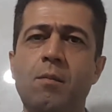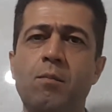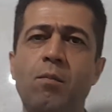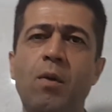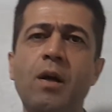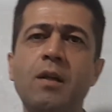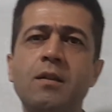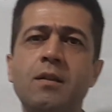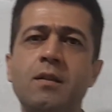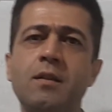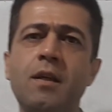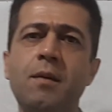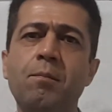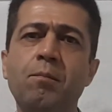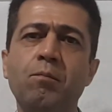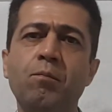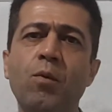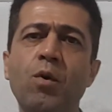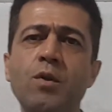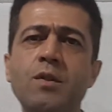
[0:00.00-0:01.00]
But the
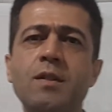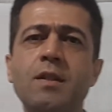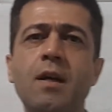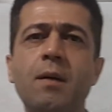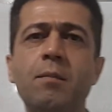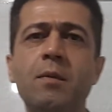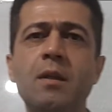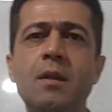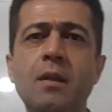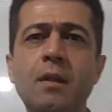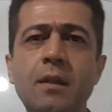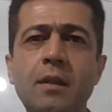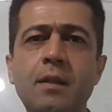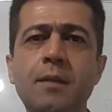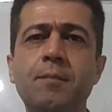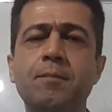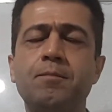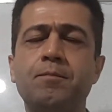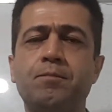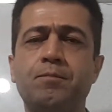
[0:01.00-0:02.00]
most
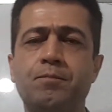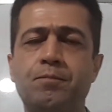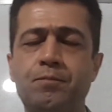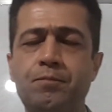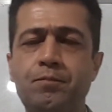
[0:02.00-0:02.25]
common